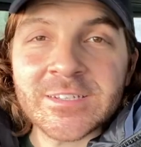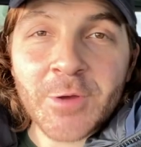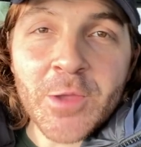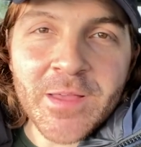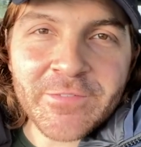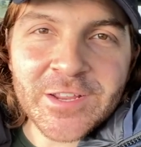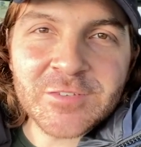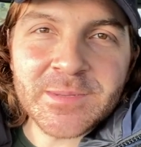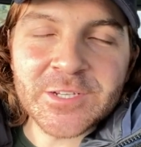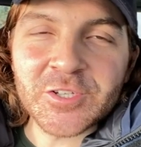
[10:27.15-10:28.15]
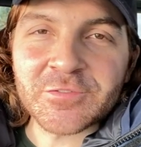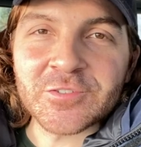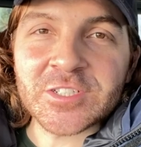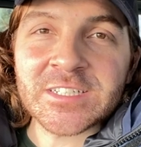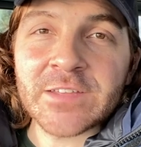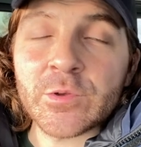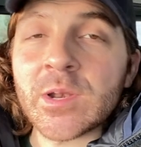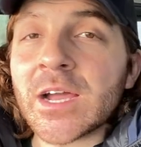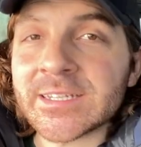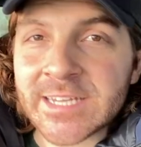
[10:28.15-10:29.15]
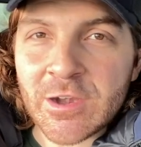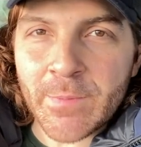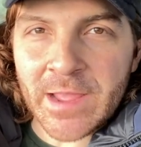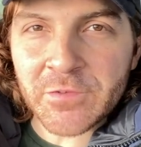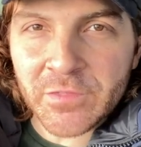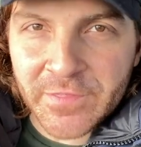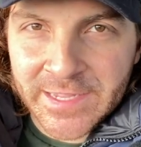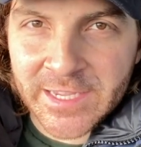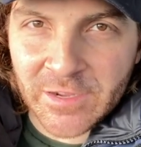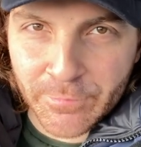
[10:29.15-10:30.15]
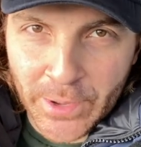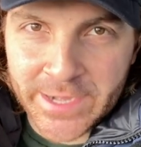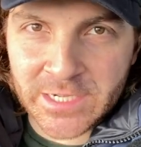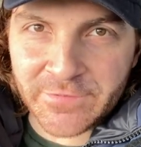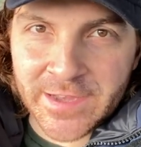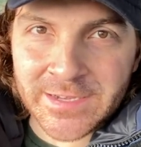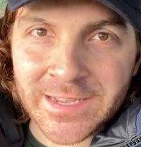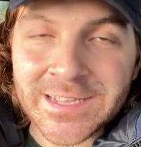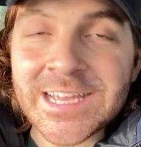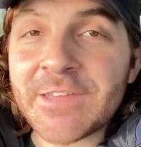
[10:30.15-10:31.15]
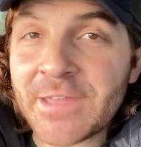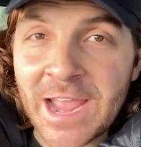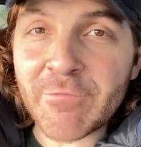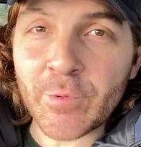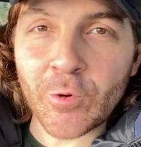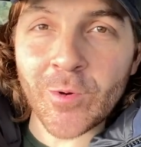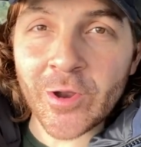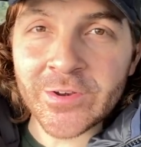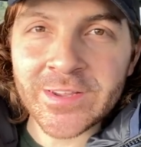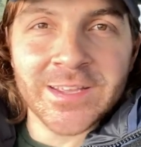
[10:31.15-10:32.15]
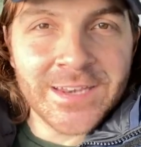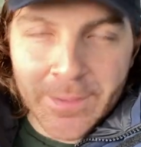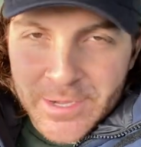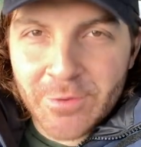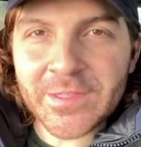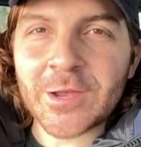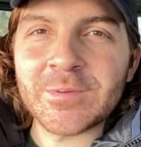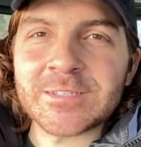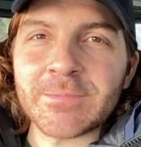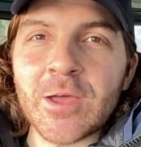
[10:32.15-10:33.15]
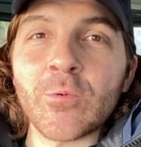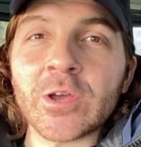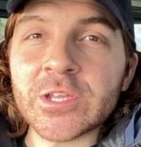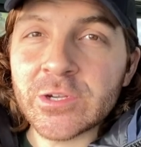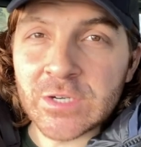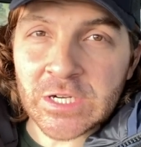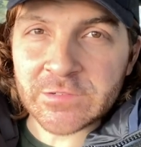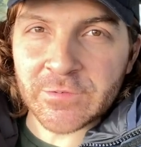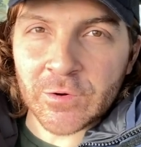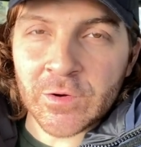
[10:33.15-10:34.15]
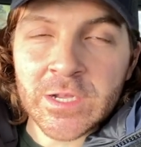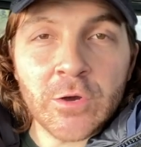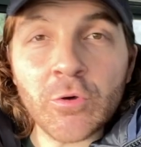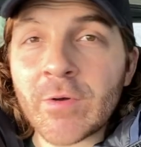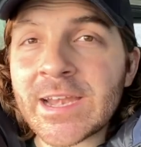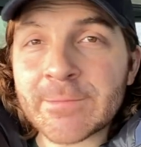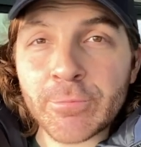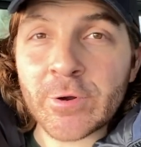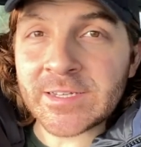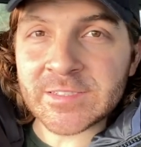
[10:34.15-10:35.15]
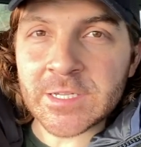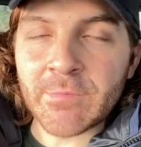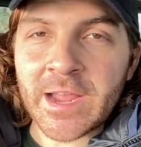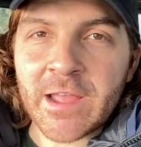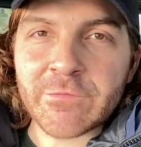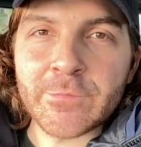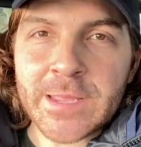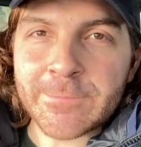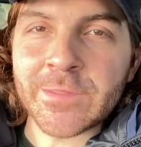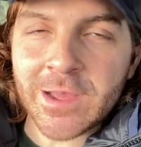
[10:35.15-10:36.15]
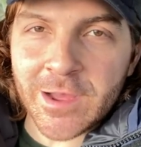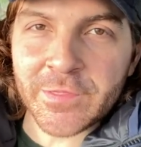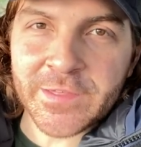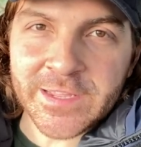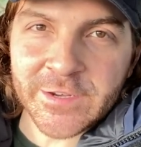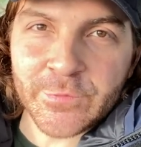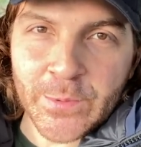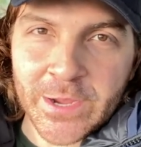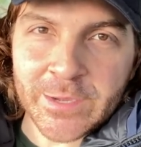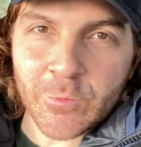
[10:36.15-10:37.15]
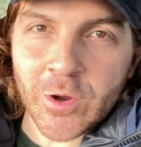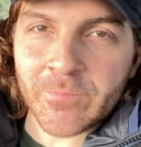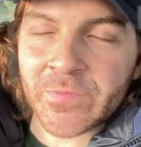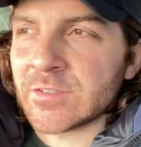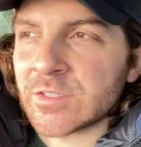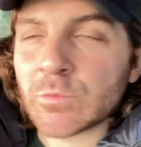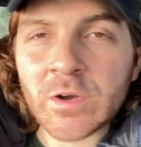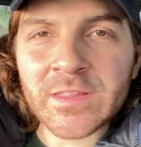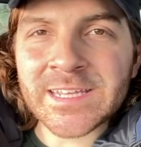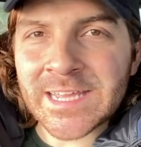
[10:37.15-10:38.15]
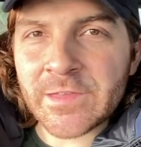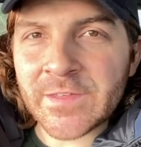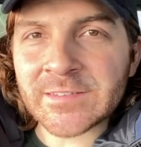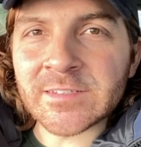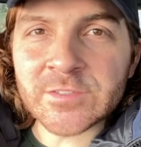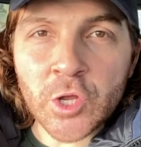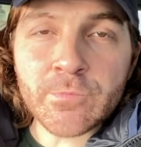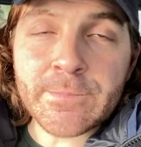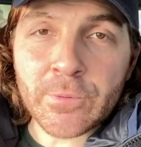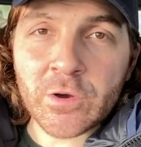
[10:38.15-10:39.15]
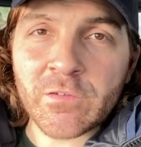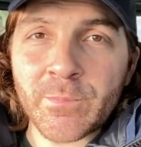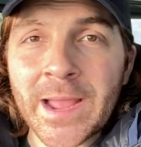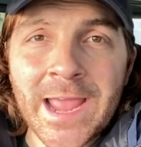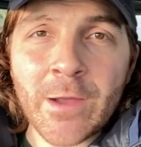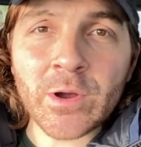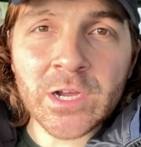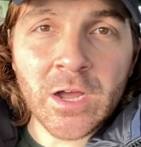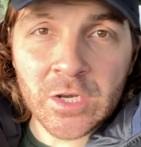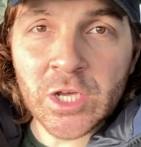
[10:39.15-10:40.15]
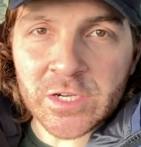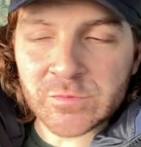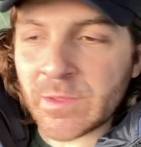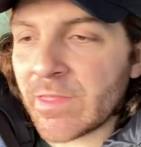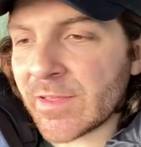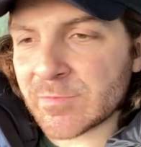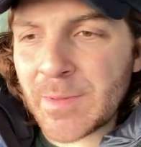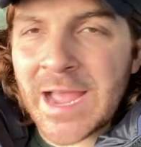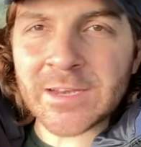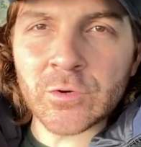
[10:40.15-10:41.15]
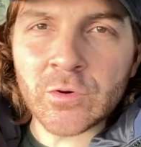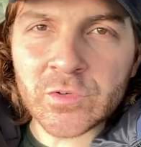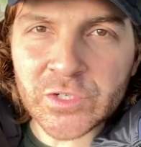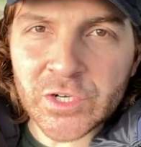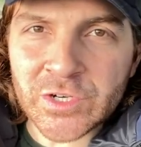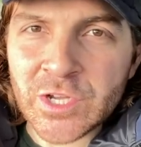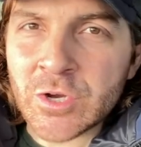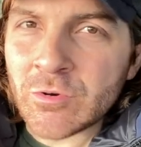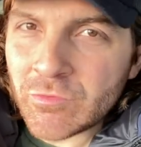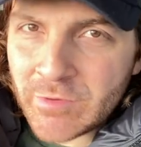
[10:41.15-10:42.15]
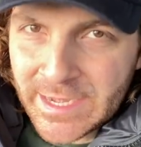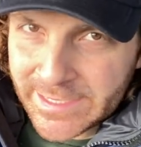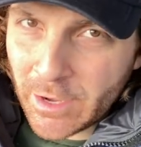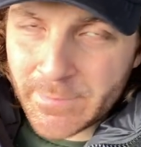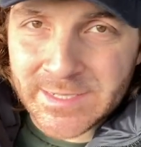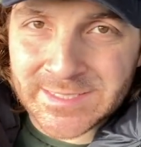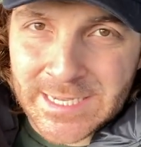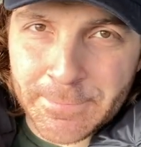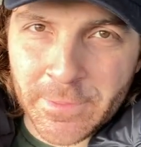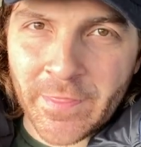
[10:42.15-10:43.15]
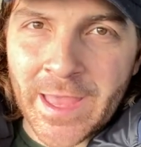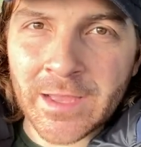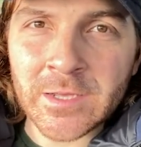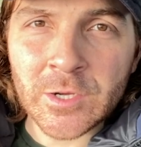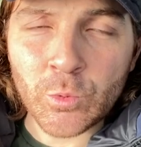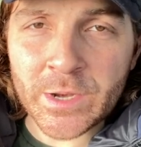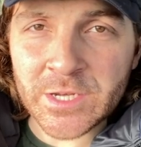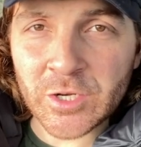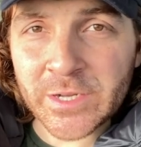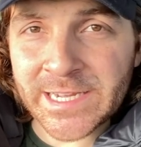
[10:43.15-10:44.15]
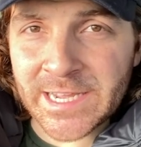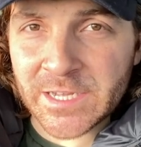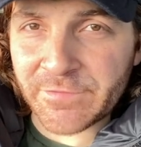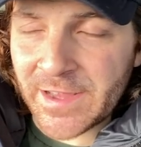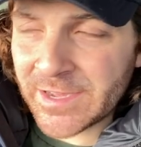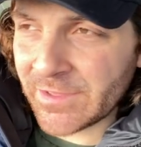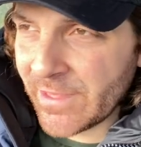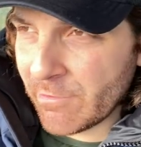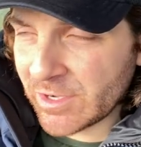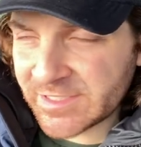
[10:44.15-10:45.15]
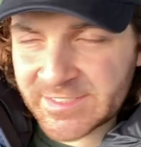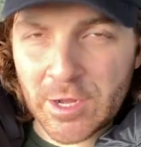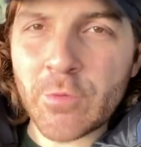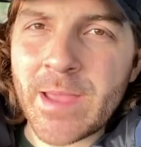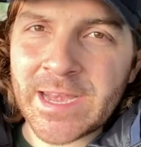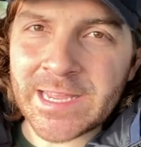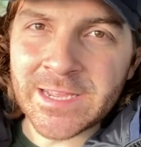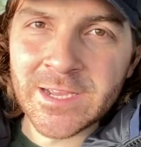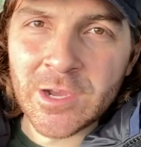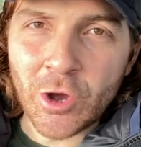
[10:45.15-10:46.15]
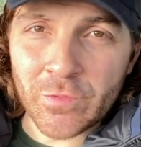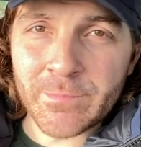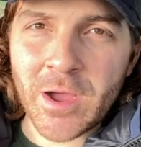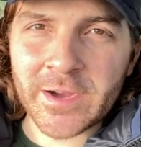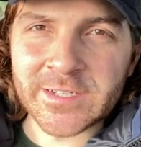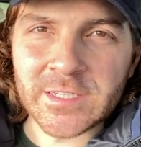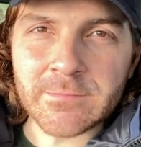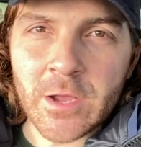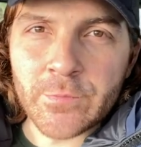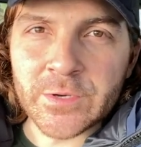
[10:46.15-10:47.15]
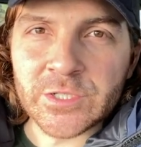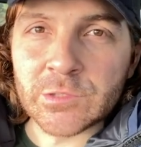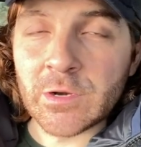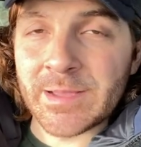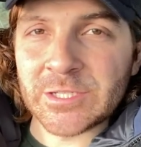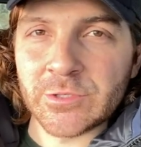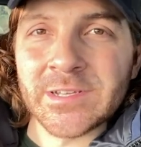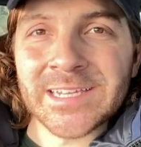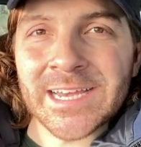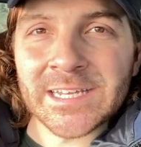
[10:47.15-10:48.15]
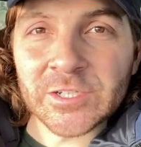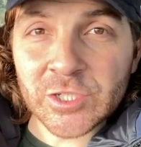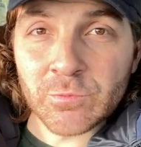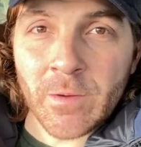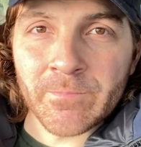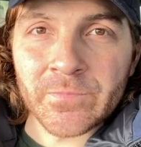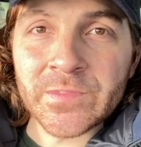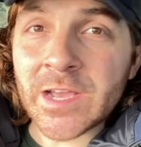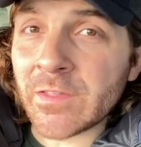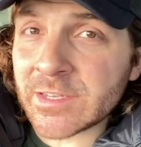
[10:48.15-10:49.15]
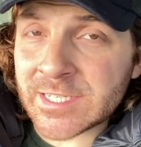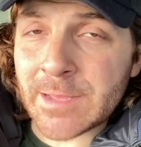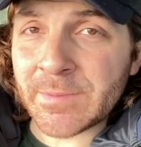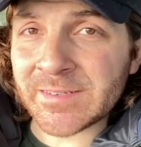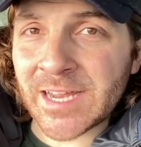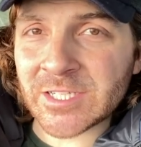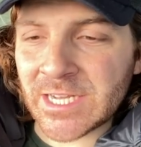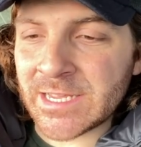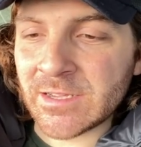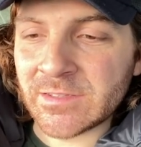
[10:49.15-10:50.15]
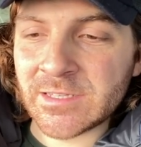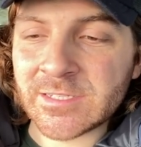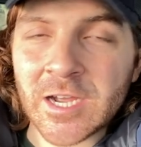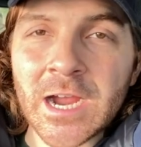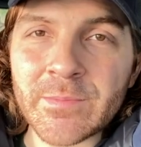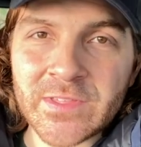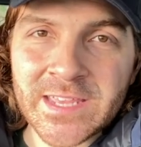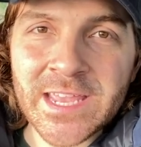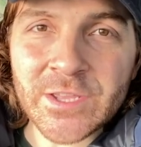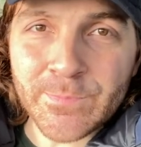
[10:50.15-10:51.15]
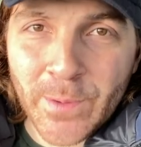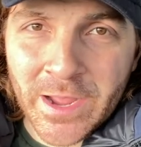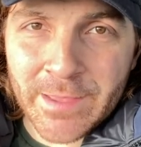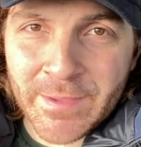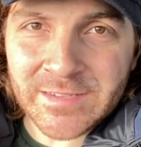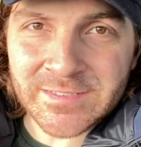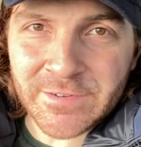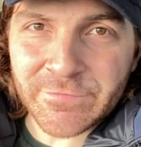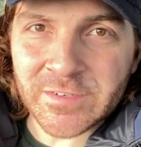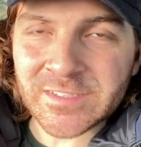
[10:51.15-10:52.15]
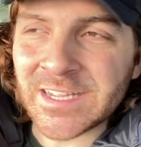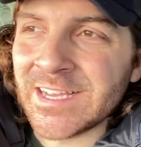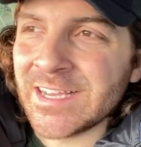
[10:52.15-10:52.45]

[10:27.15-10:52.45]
So I hope that video has been useful, just to give you an idea about if you're thinking of buying a Defender. If you have bought one, let me know in the comments below what you looked for, or any points that you might have for people that are thinking of buying one. So one of the key things is don't be put off by how a car looks, whether that's bad or good. Really go a bit deeper than that when you're looking at a Defender. There are so many on the market at the moment. You want to make sure you're getting a good one. The other tip is actually the time of the year you buy it makes a difference.